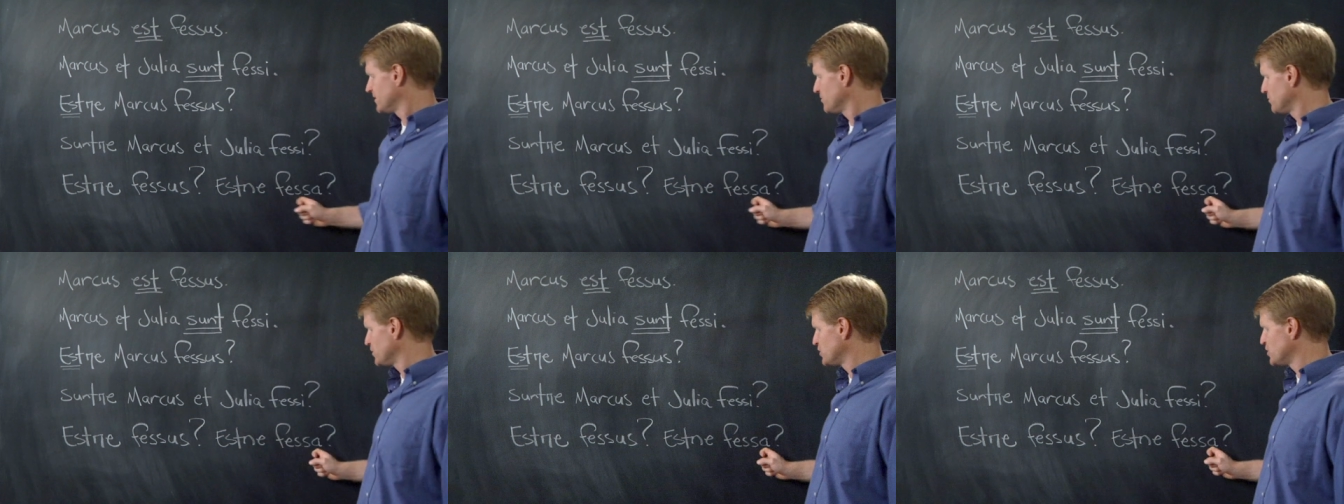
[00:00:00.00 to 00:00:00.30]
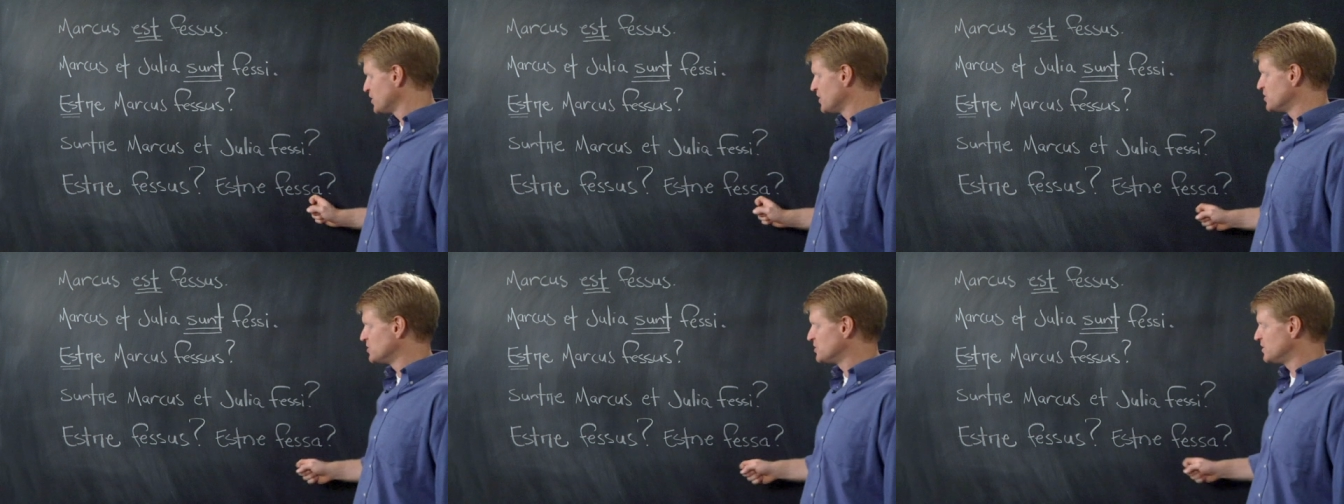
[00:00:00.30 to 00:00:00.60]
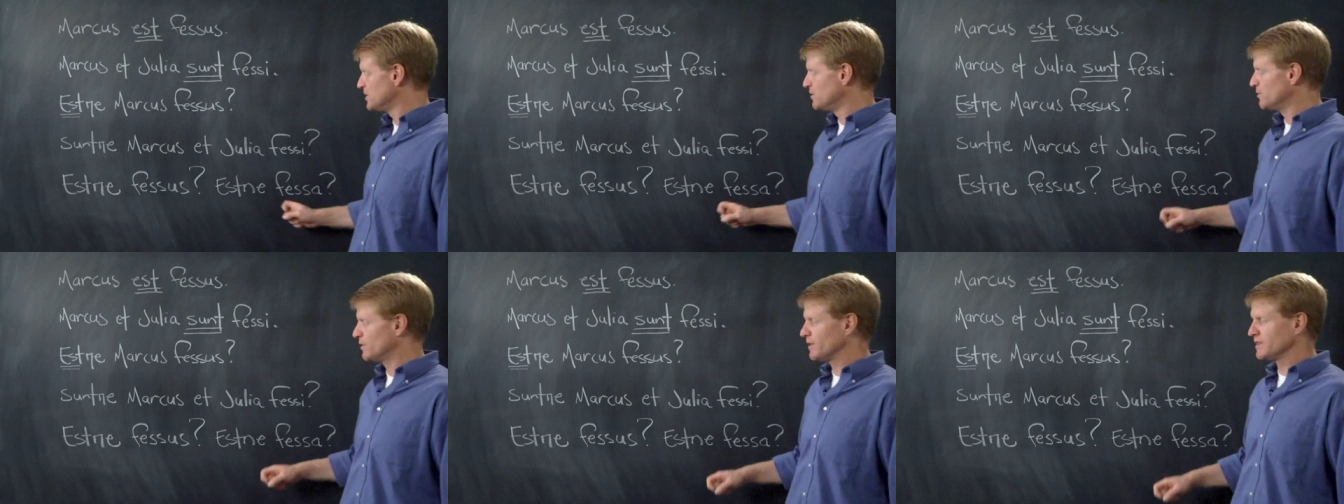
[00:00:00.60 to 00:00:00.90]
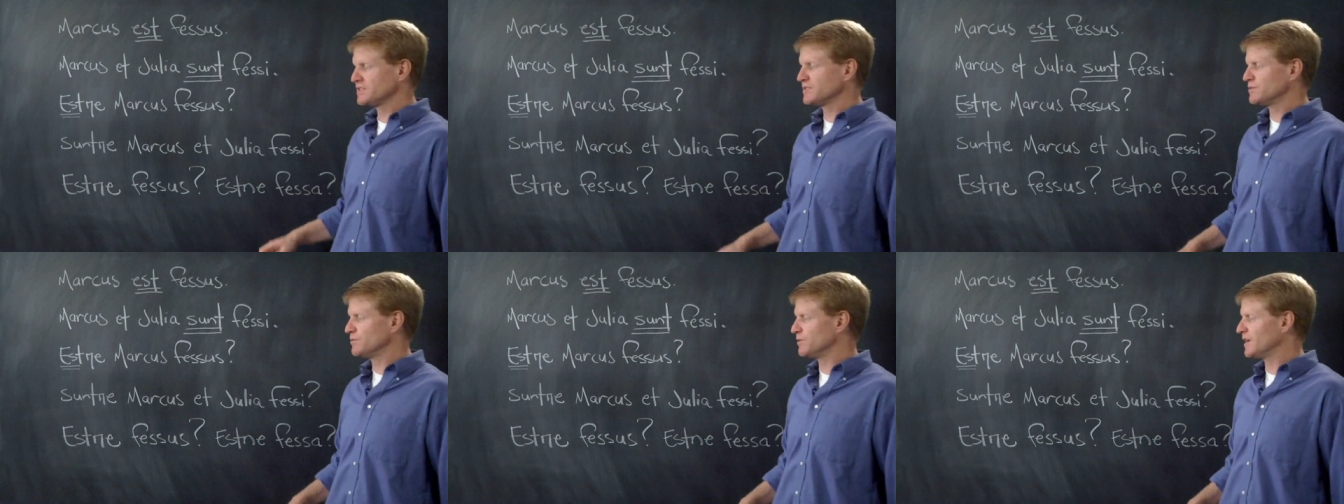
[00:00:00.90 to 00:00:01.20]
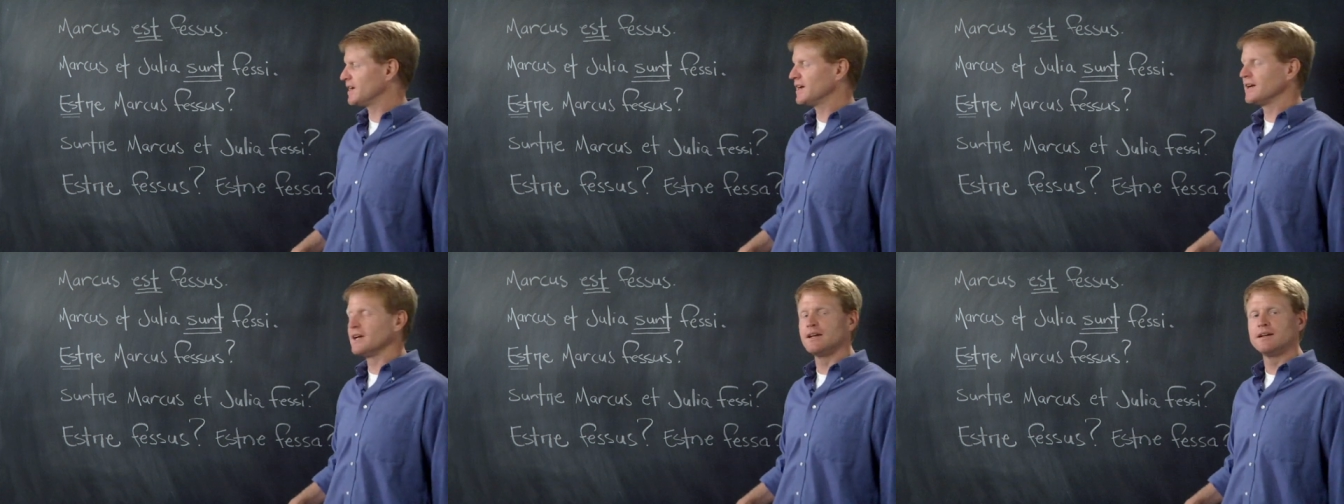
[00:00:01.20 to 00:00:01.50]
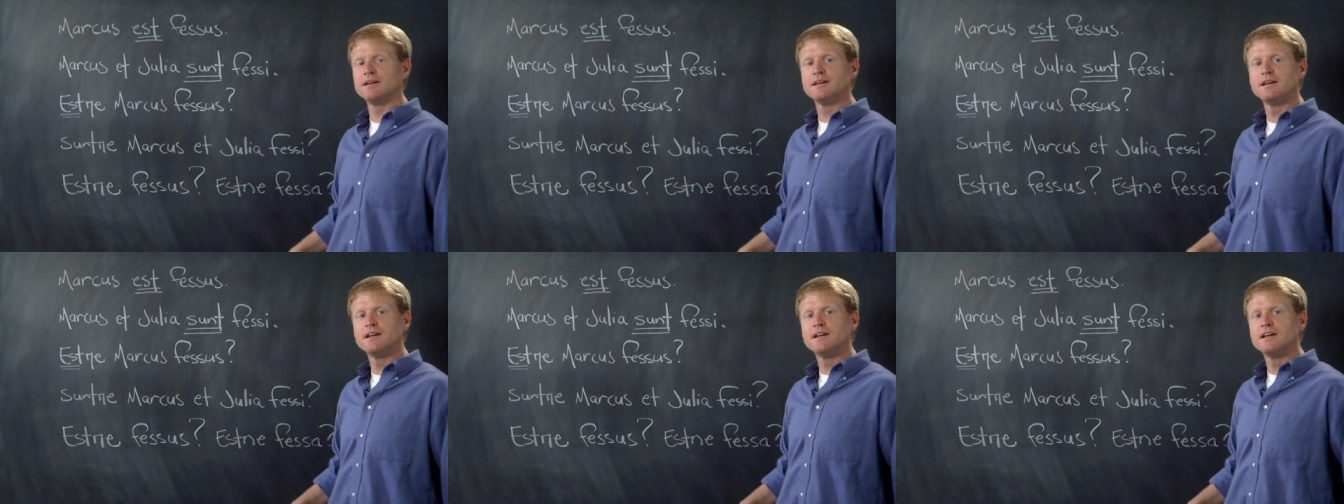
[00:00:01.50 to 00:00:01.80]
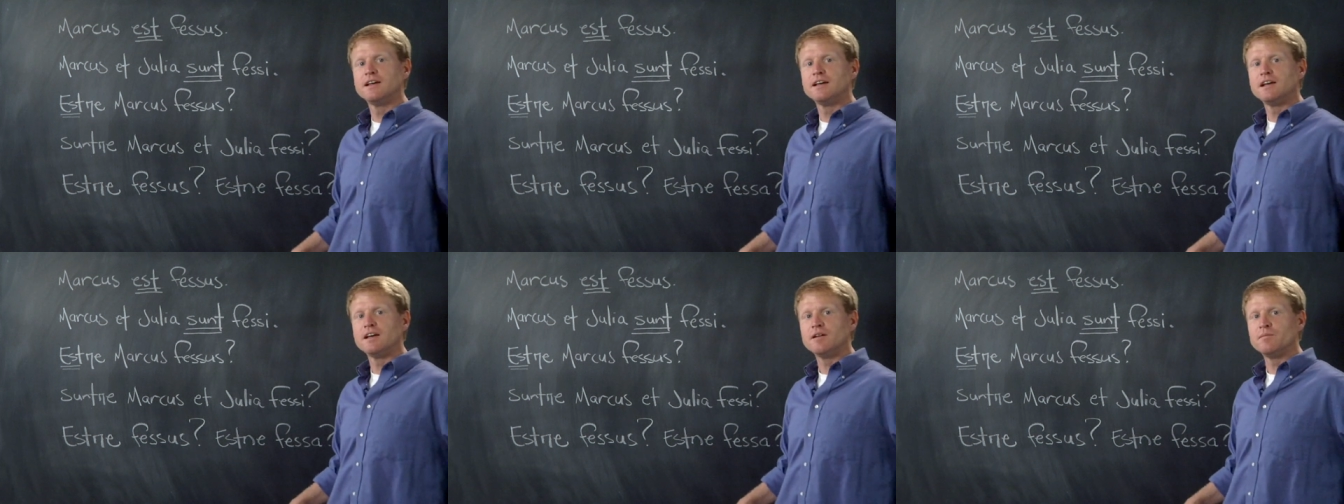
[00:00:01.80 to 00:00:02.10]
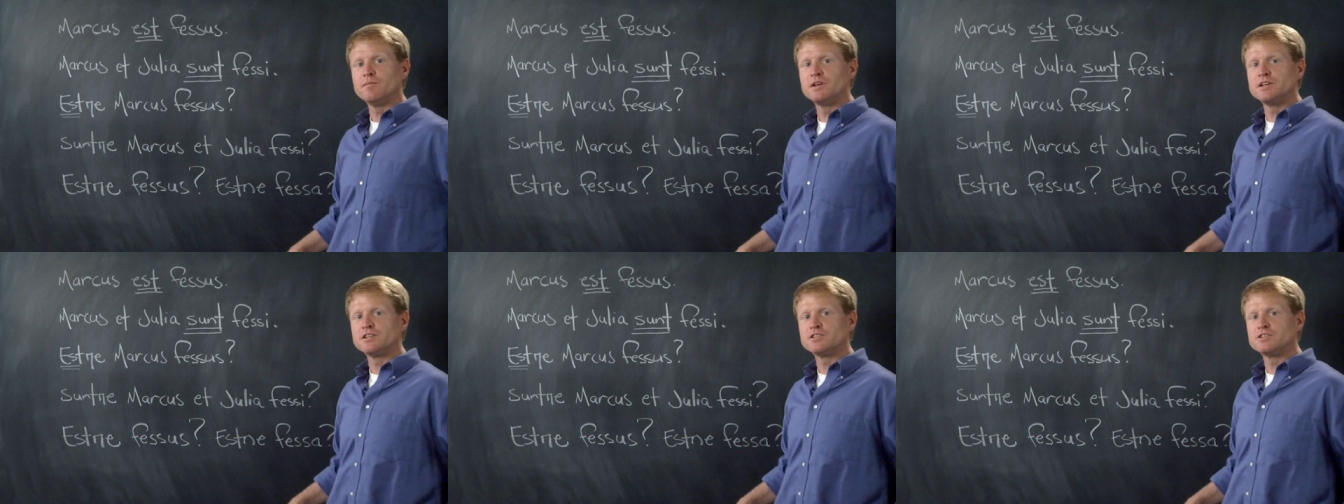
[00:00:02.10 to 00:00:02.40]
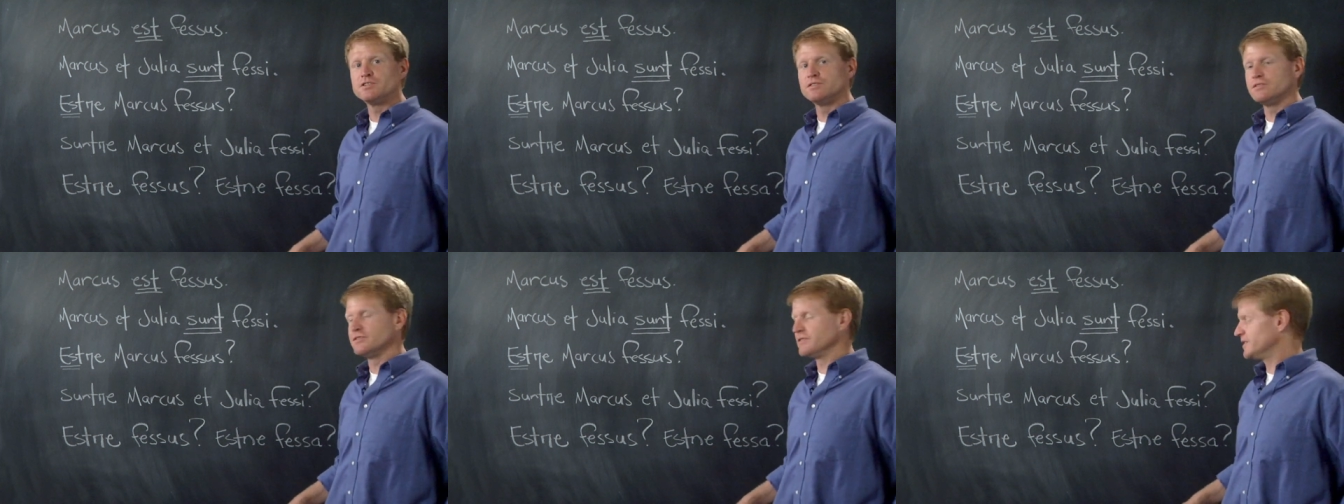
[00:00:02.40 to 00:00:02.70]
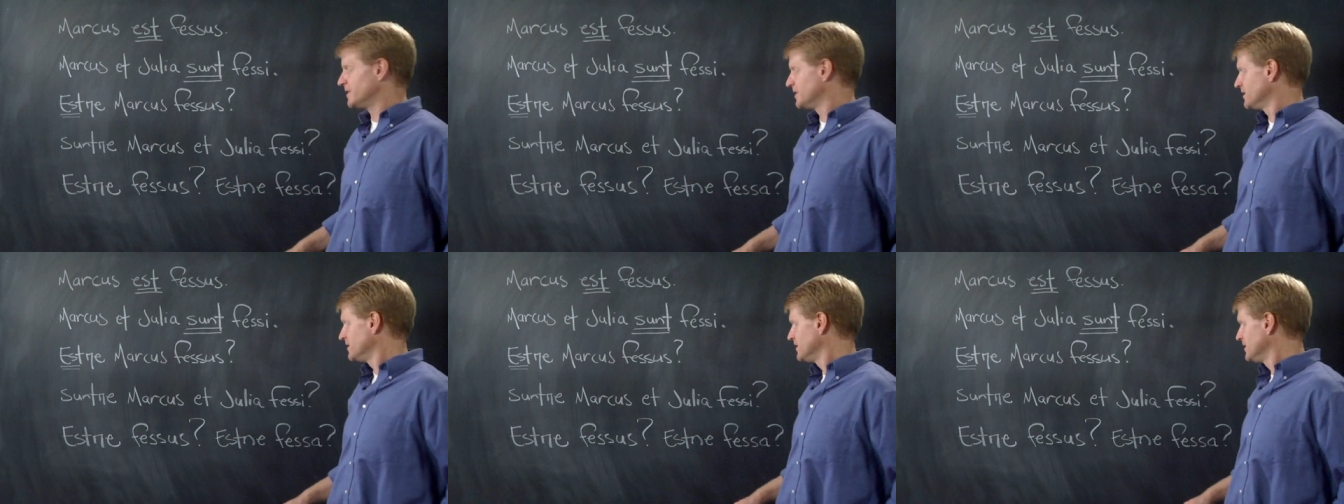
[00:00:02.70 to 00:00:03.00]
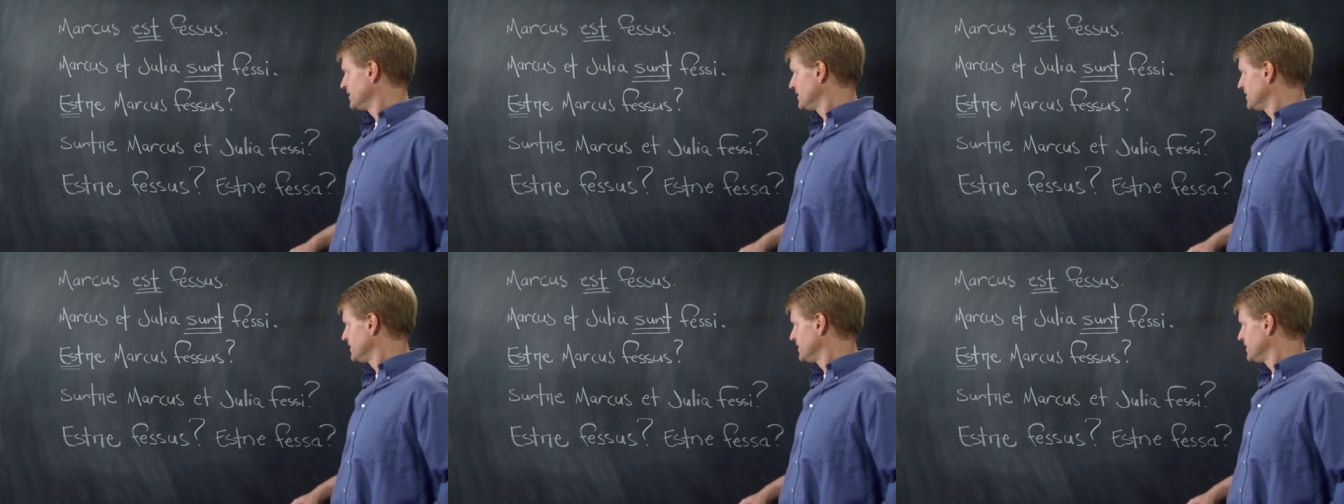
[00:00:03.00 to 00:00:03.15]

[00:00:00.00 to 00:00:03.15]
Then we change the US to an A and make sure that